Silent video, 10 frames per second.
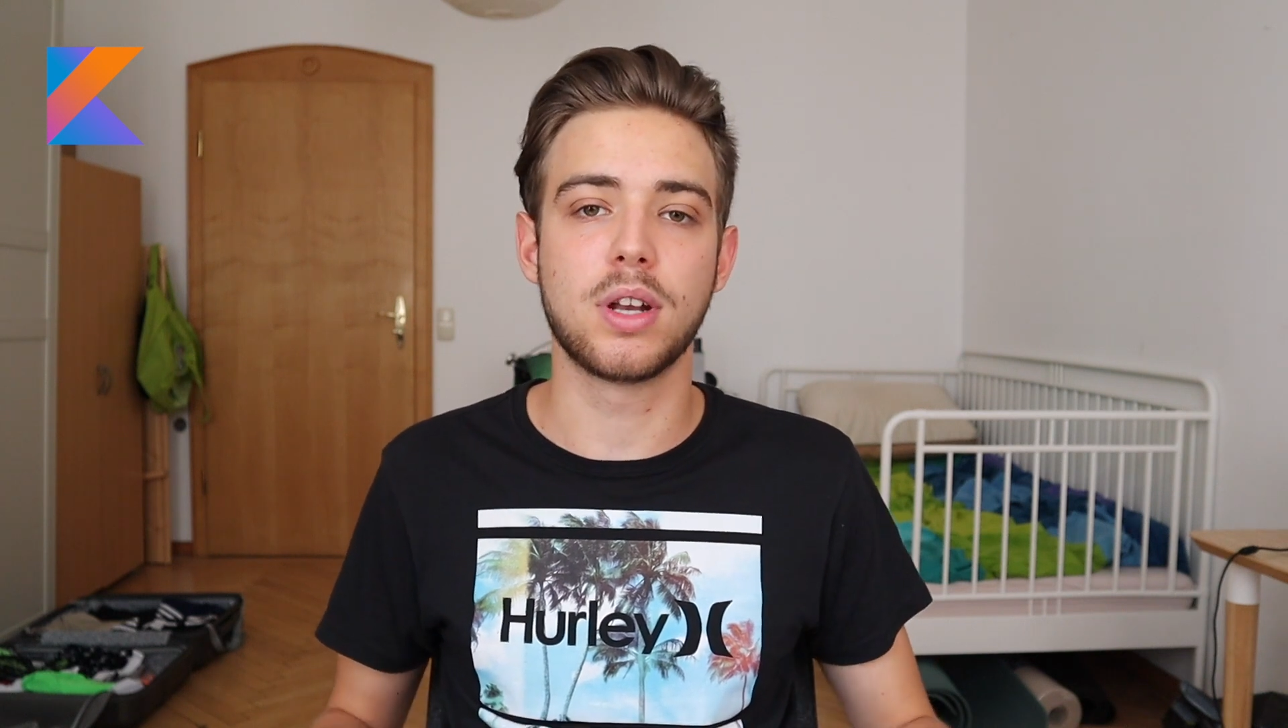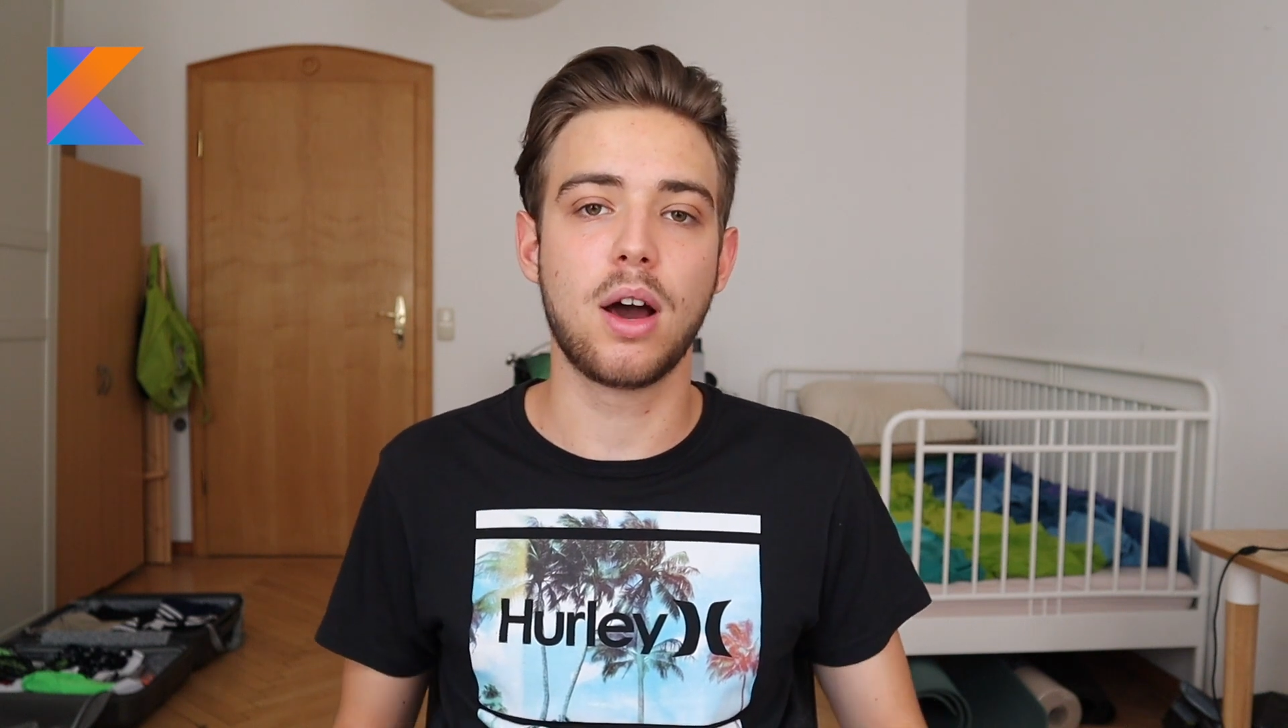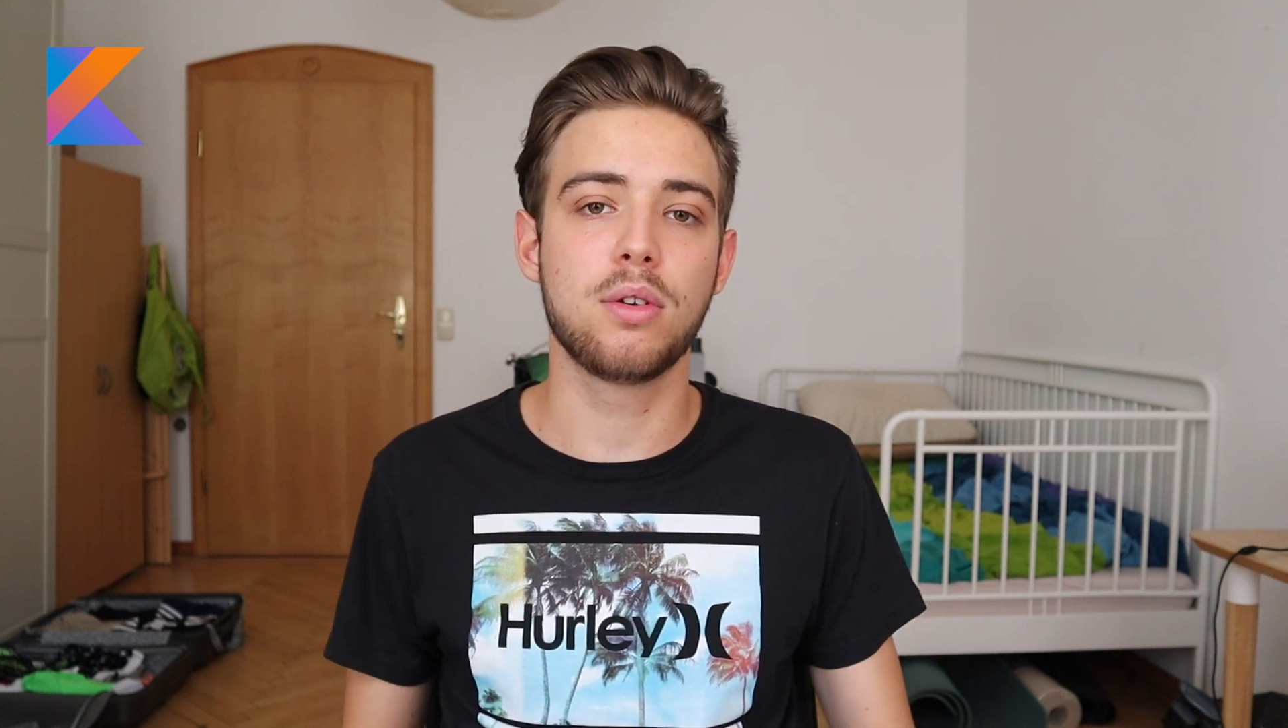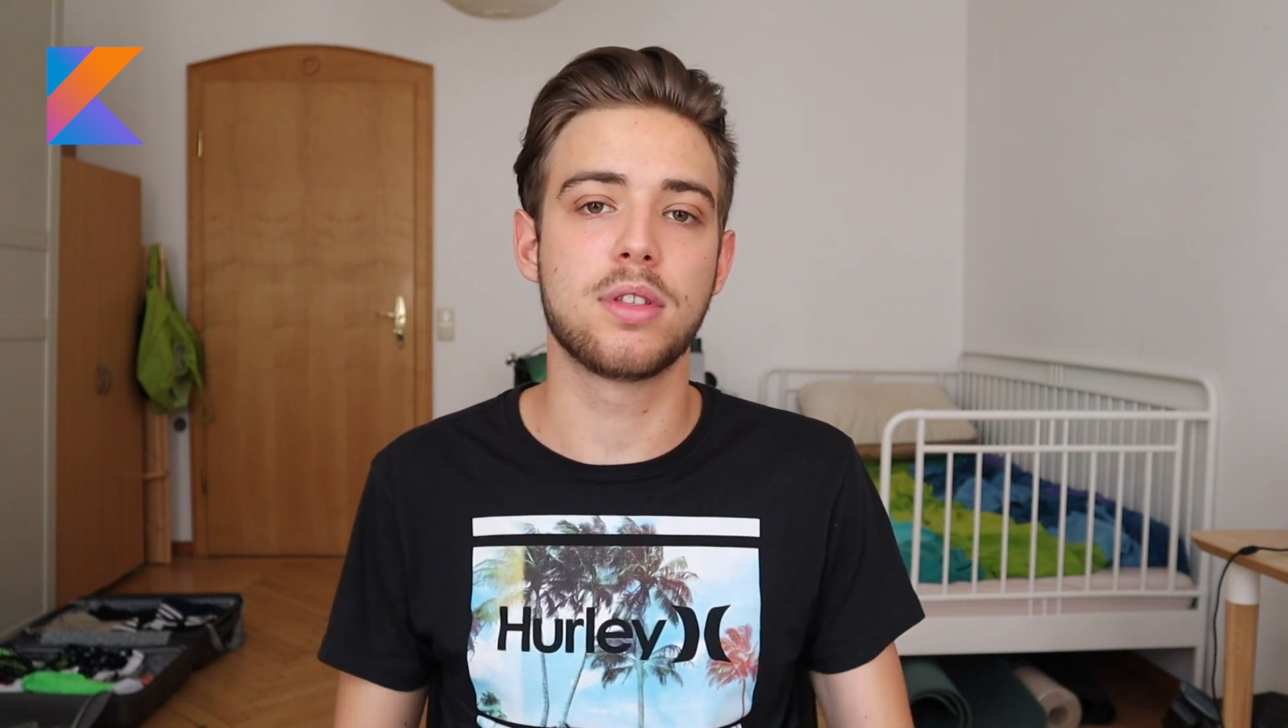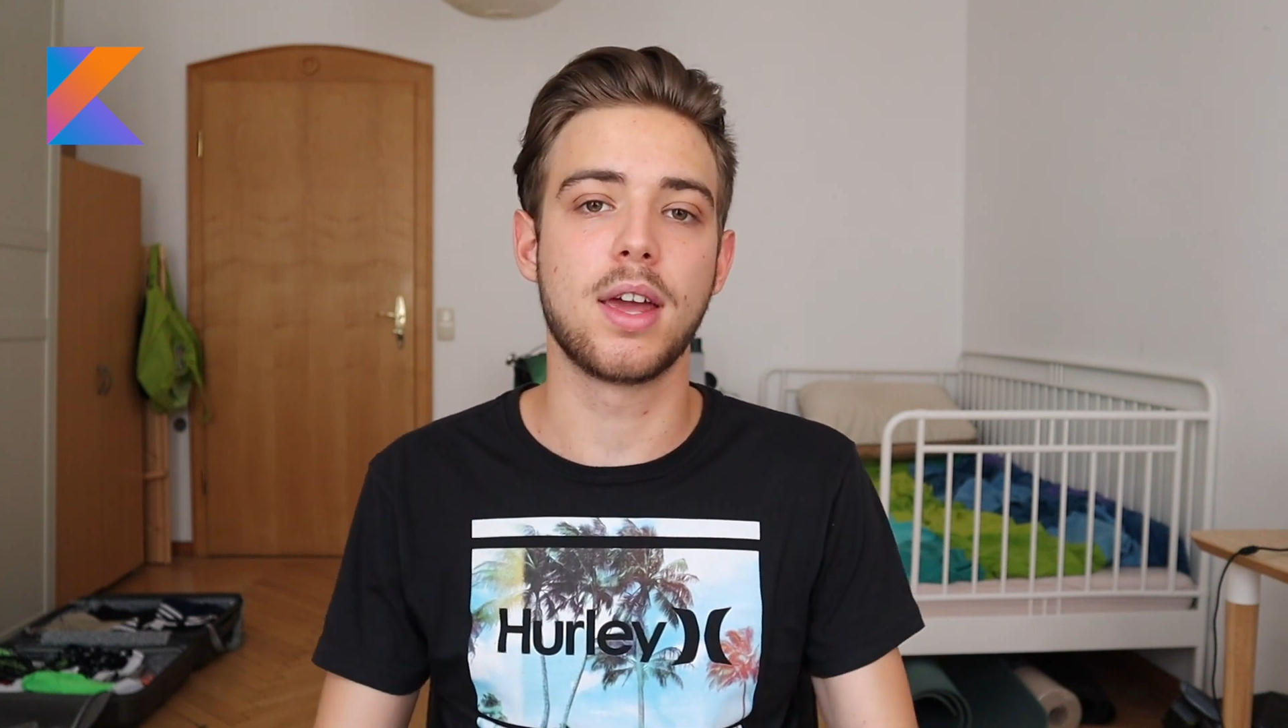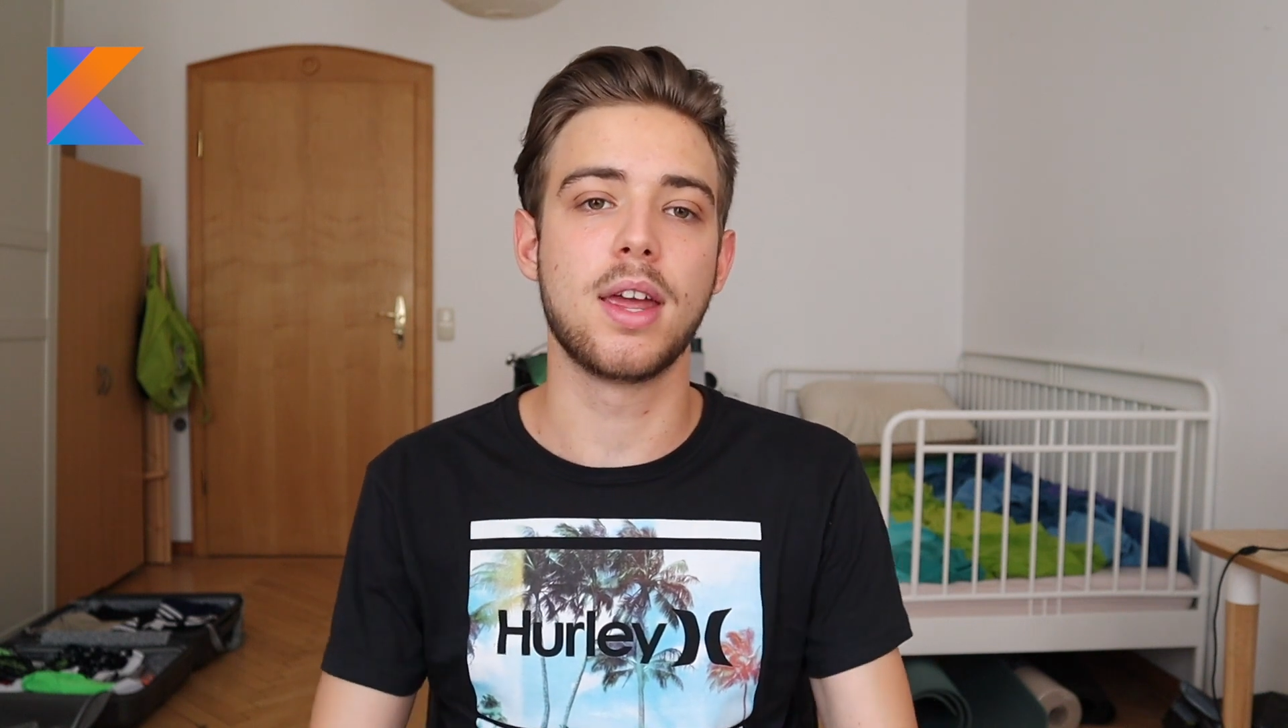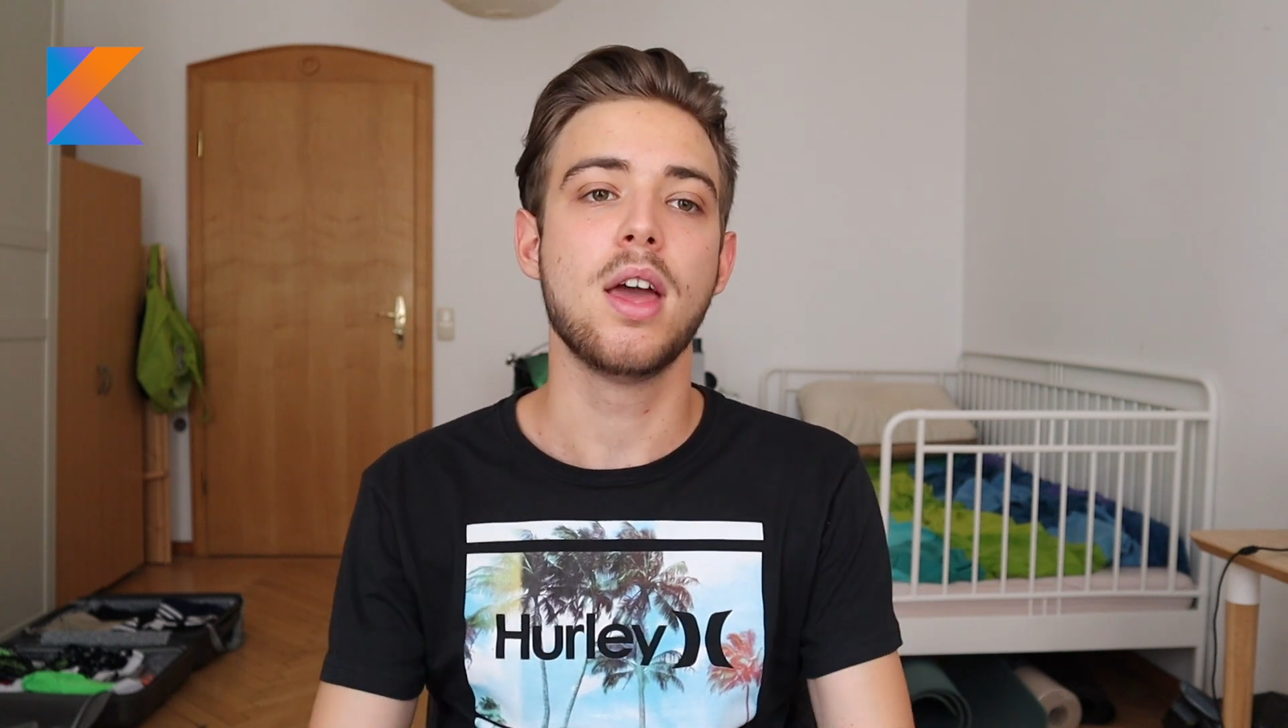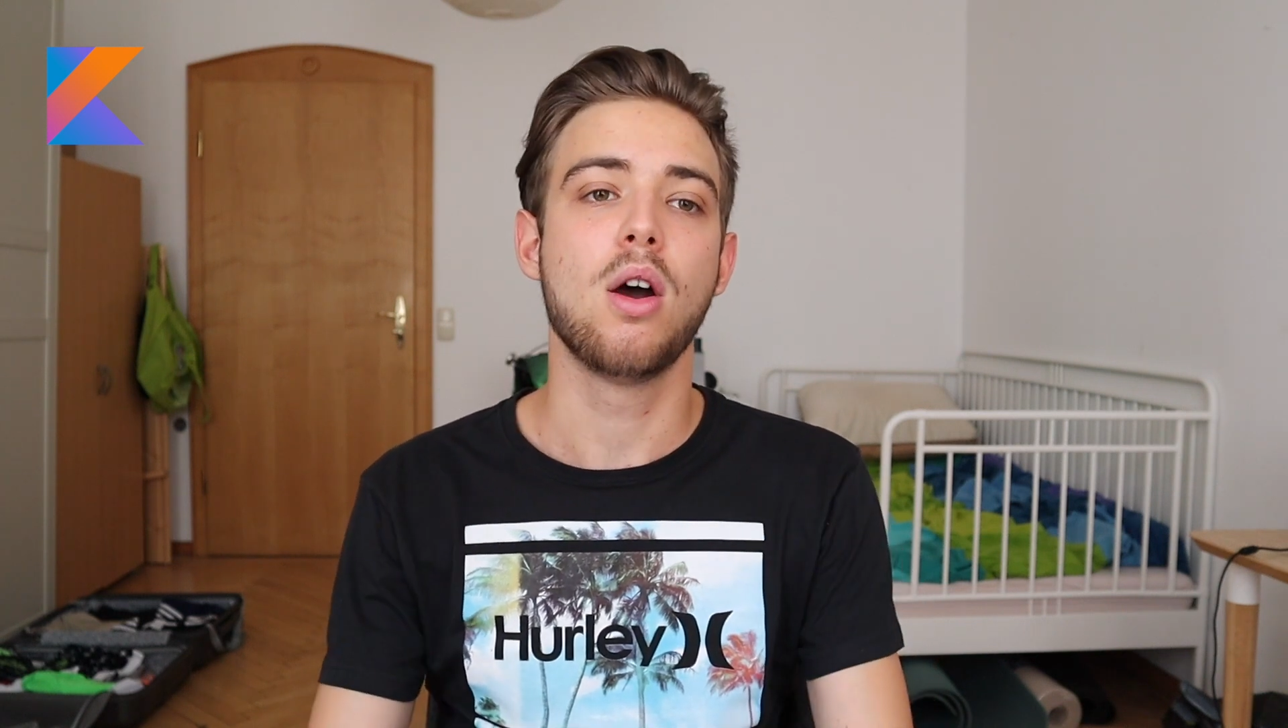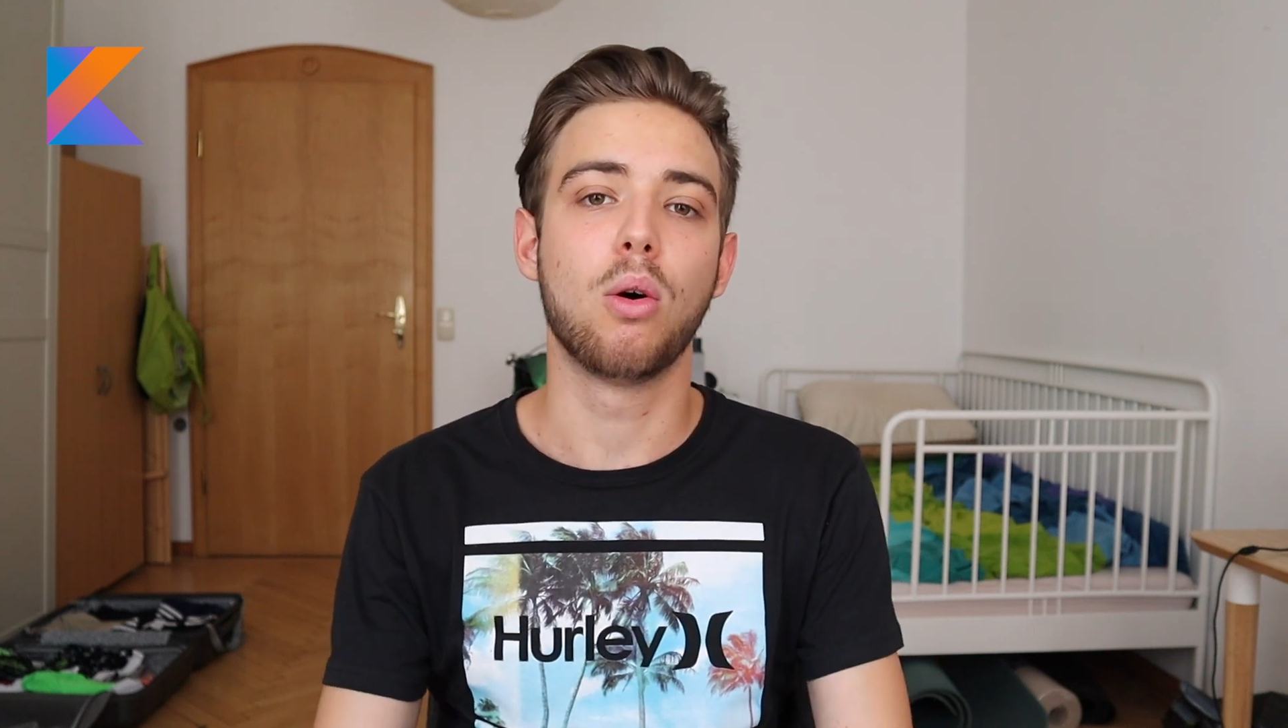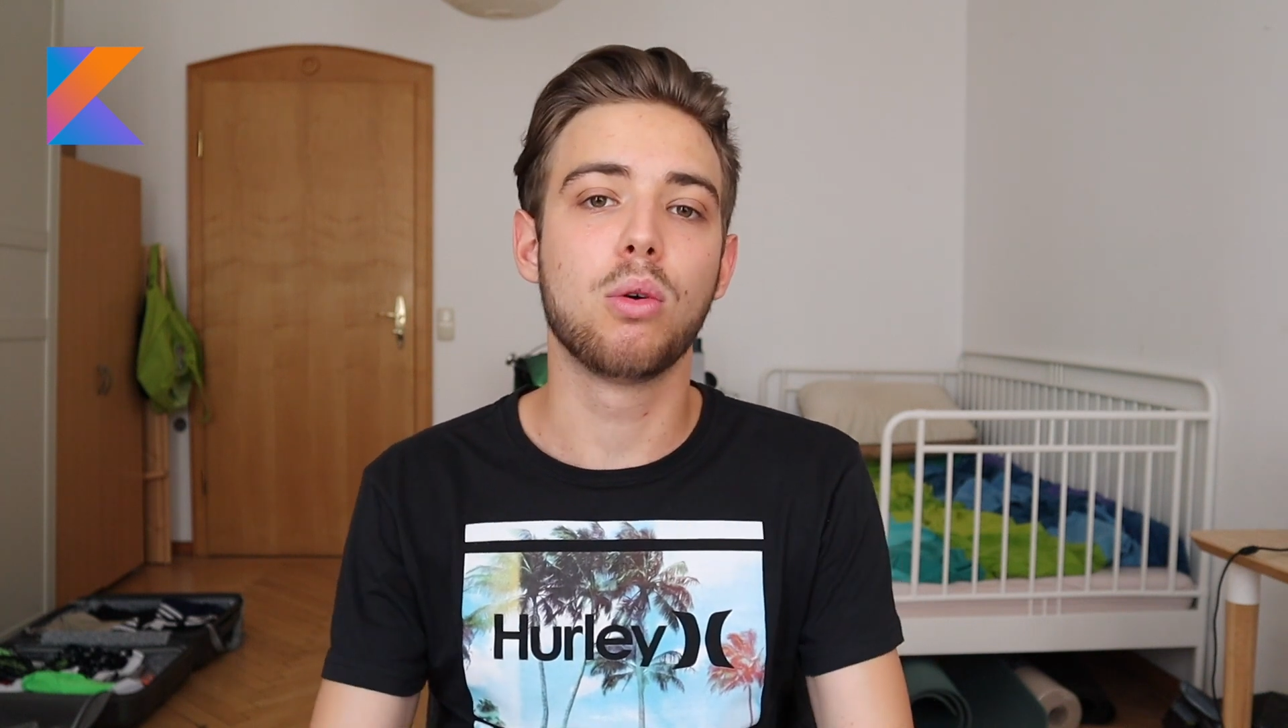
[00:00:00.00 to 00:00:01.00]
now they